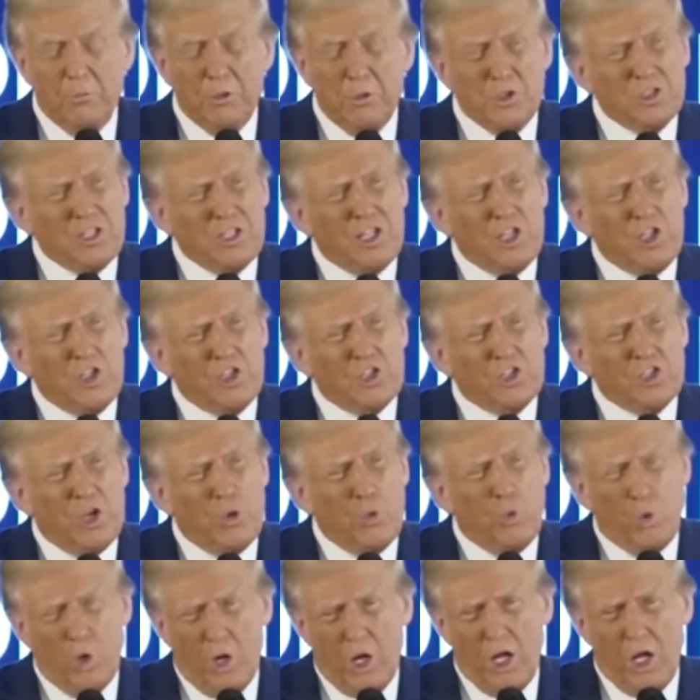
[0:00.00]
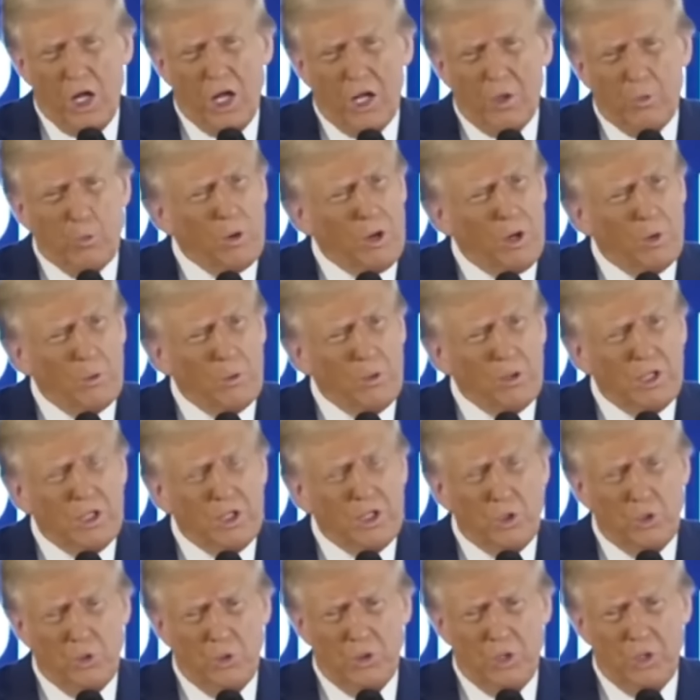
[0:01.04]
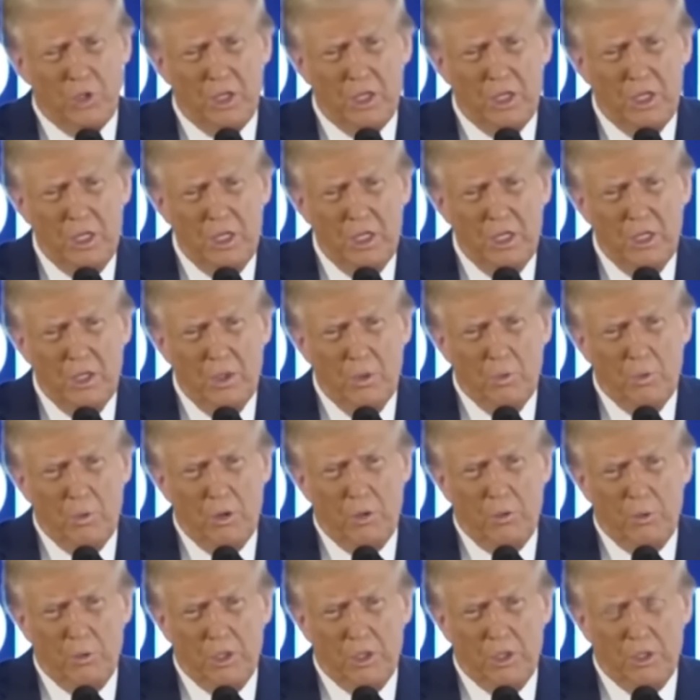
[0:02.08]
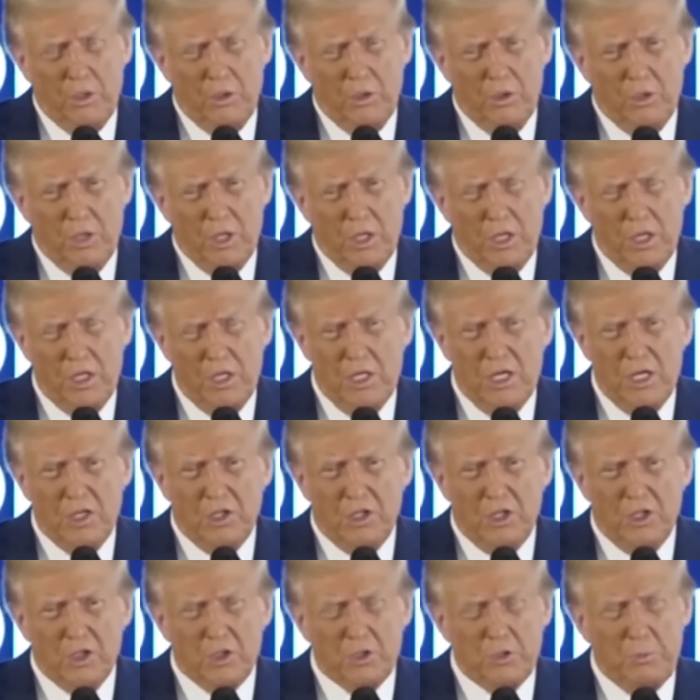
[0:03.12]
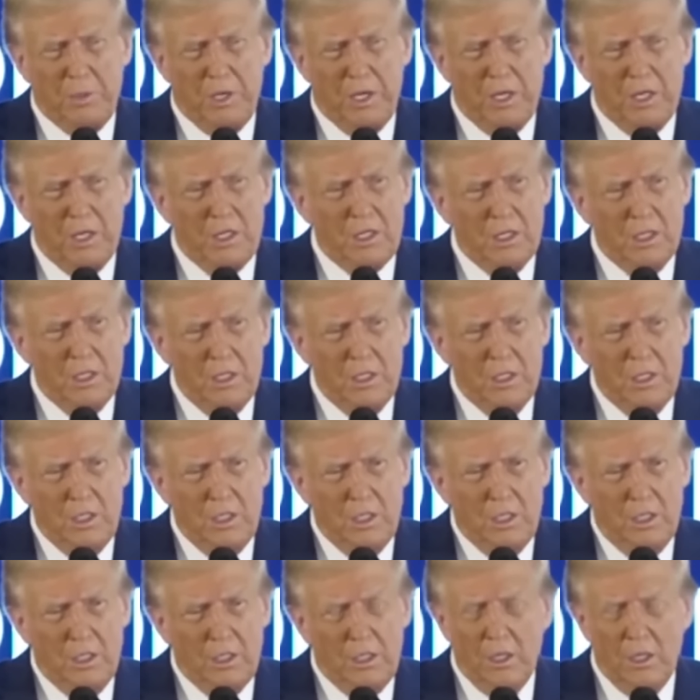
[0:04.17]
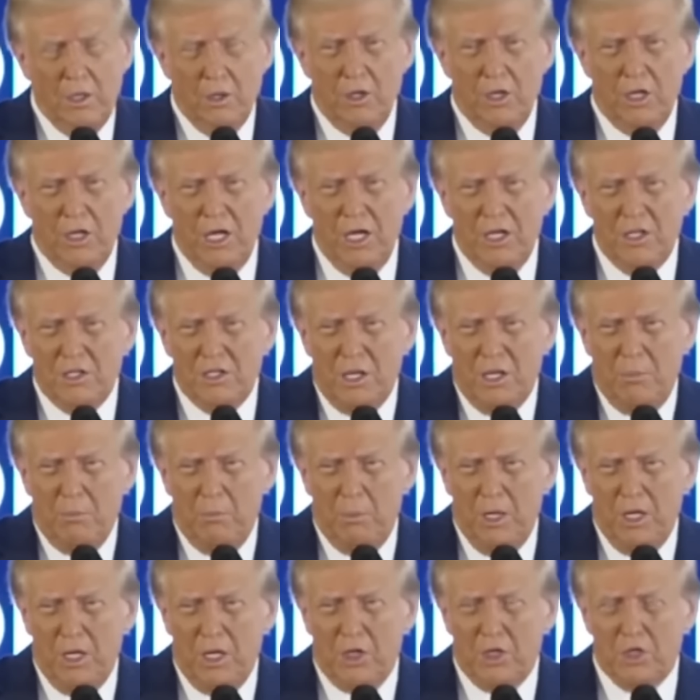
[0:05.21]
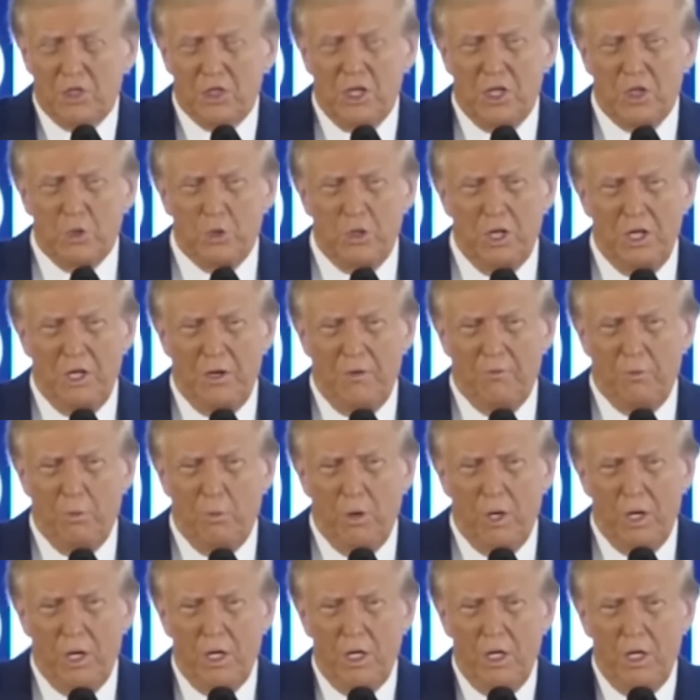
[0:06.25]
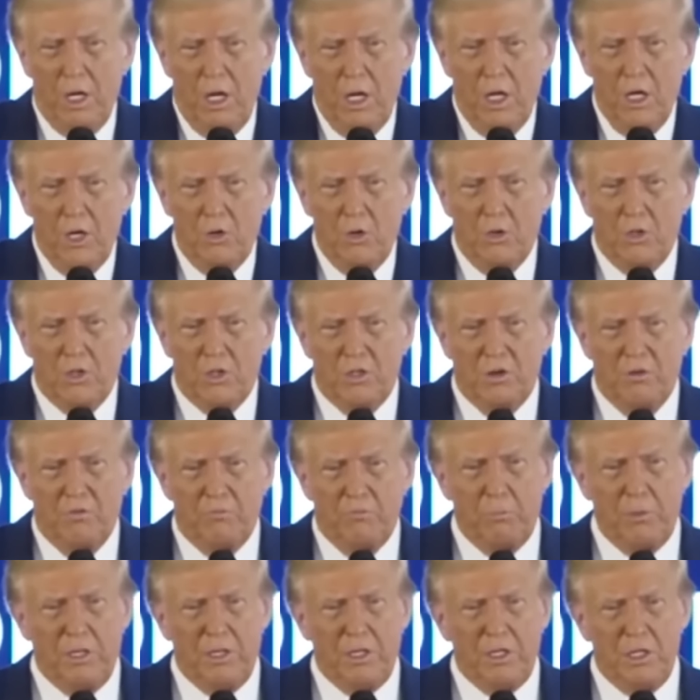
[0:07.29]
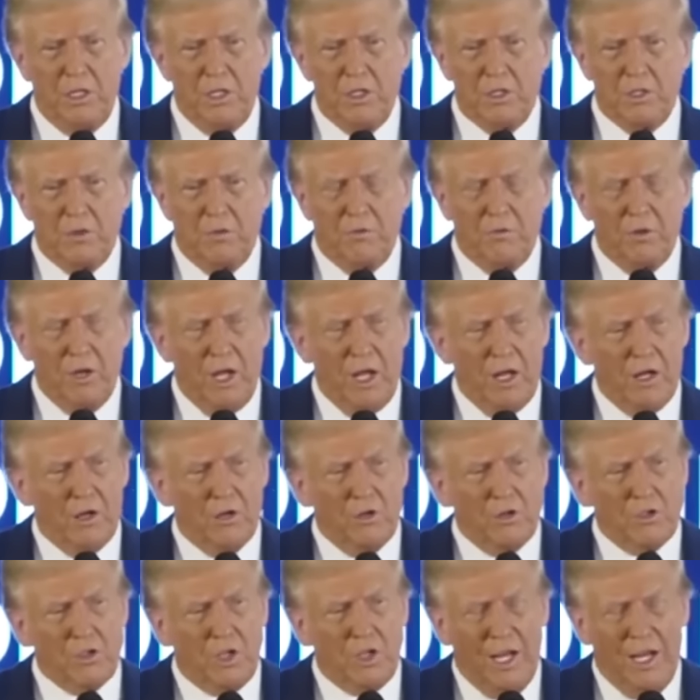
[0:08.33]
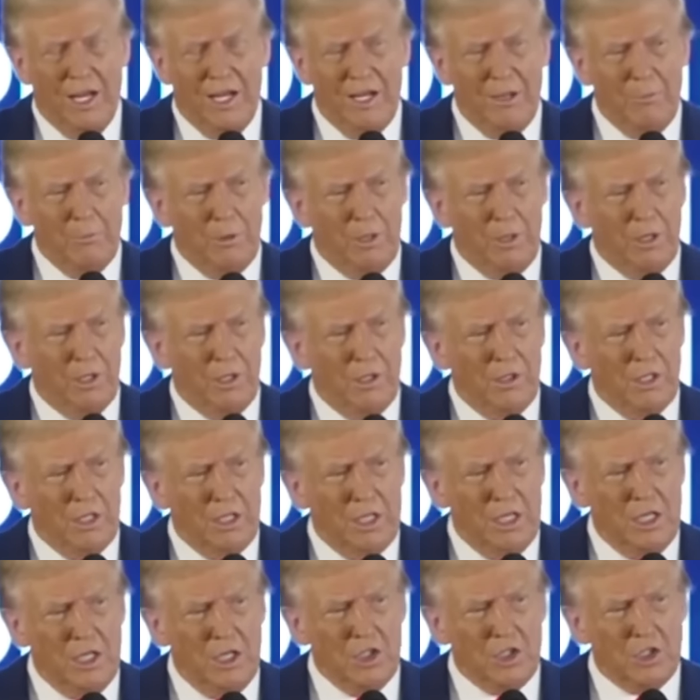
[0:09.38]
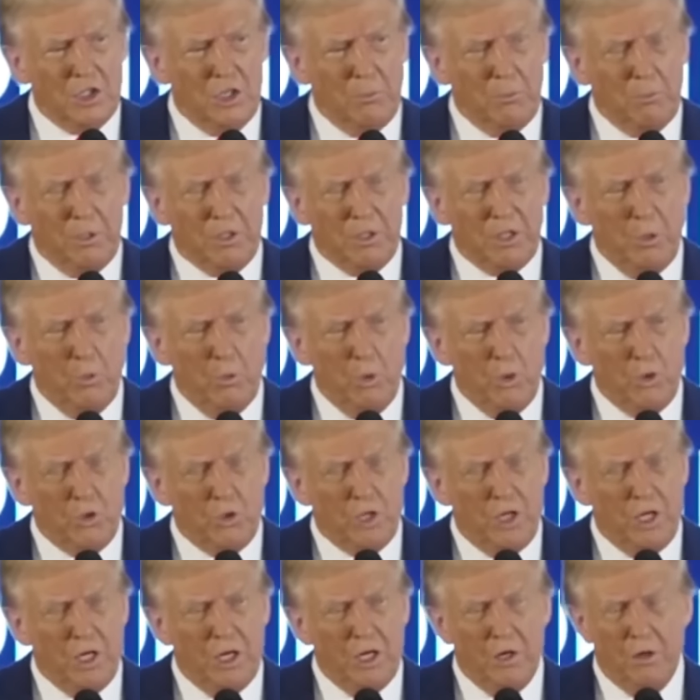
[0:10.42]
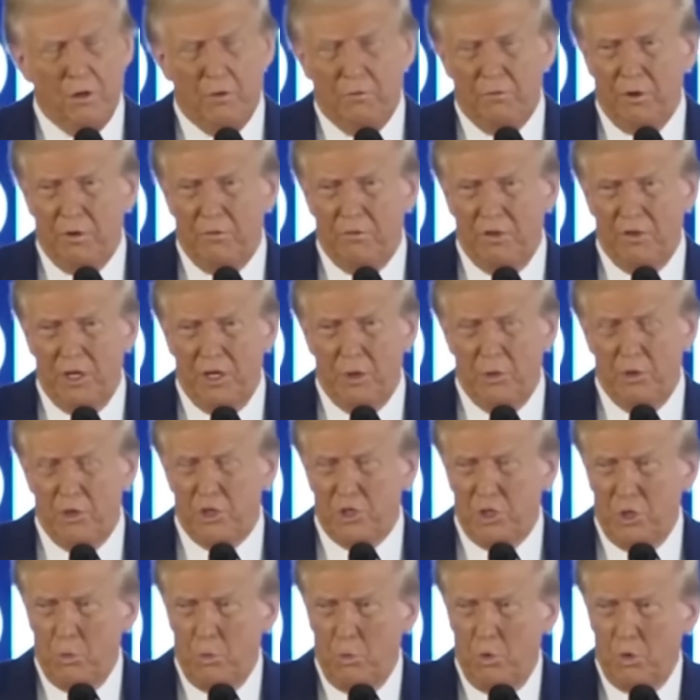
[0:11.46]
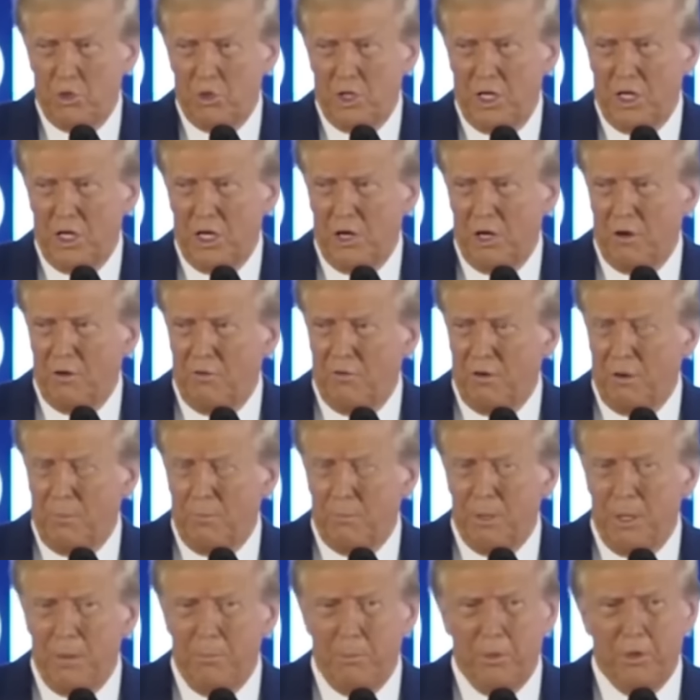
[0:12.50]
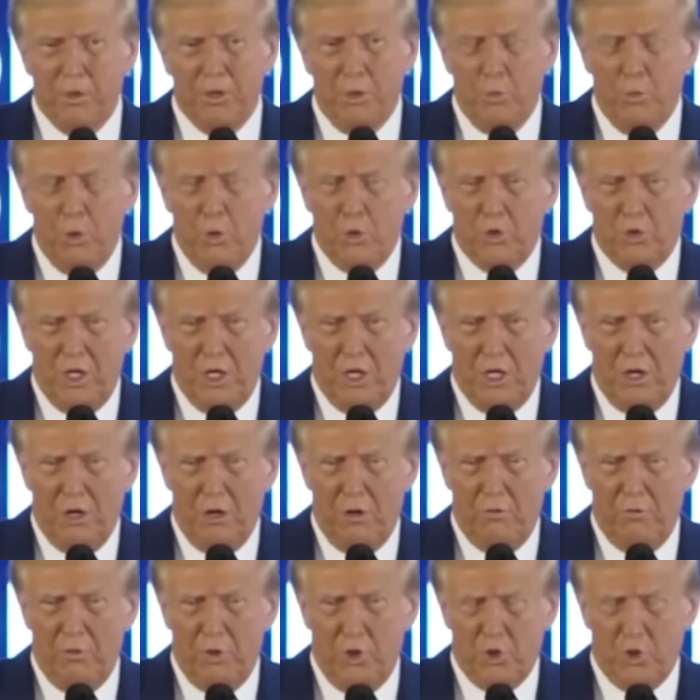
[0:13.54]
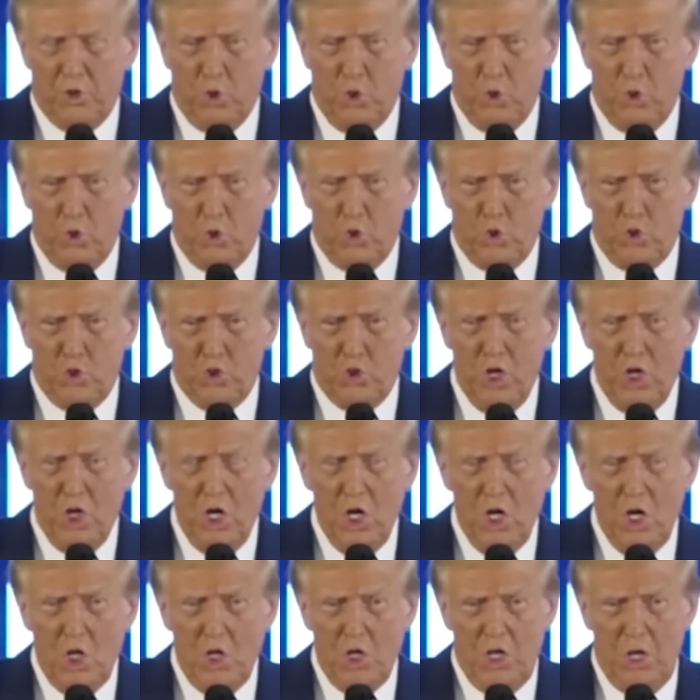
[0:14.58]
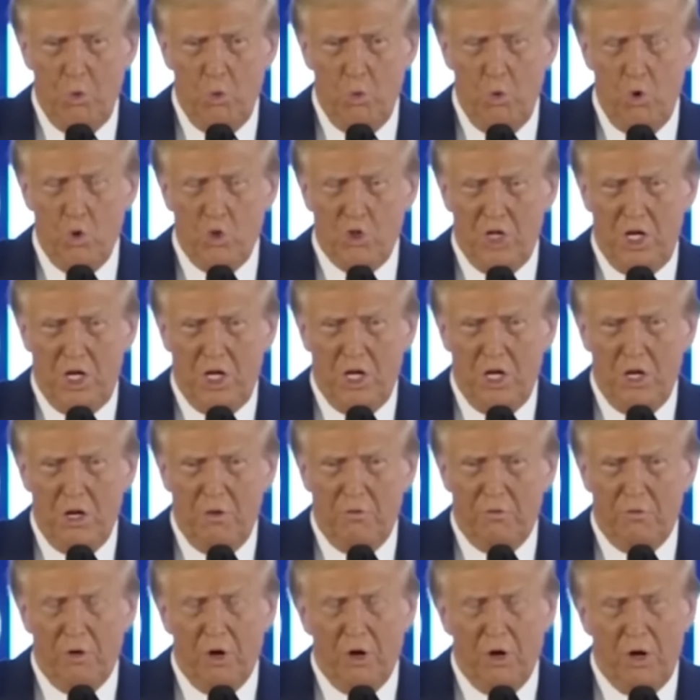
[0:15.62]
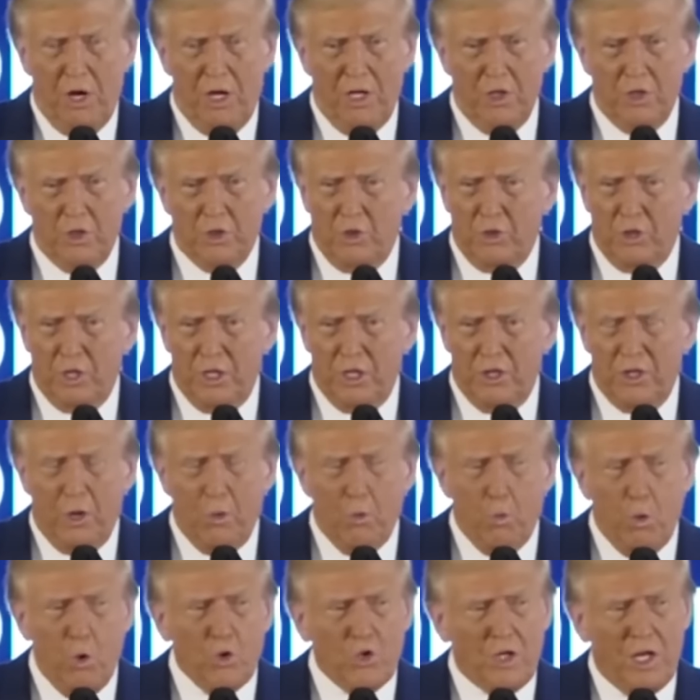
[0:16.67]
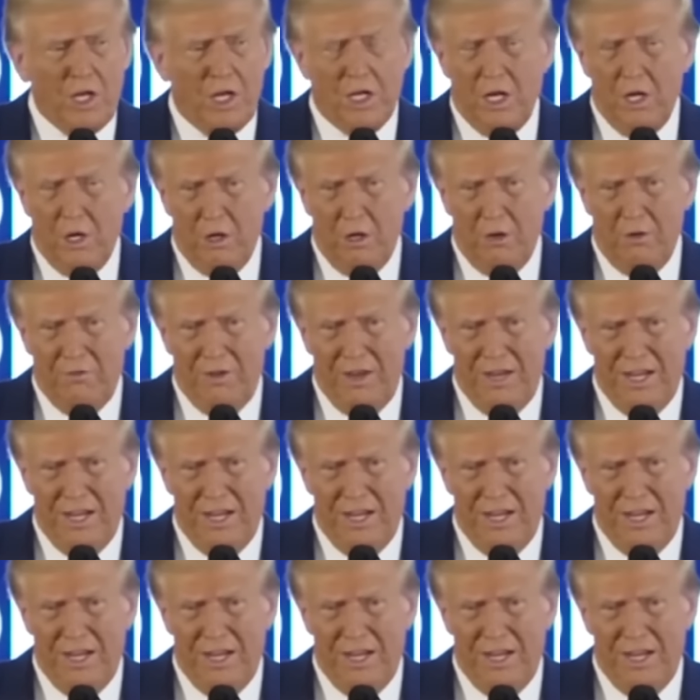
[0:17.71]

almost like you'd say, why? Why would they do that? Why would they do that? And yet they'll spend, you know, you can't say money, because they give away hundreds of billions of dollars to anybody that needs it, but they won't take care of our veterans. They won't take care of our people. They won't take care of our soldiers. They won't take care of our elderly. They won't take care of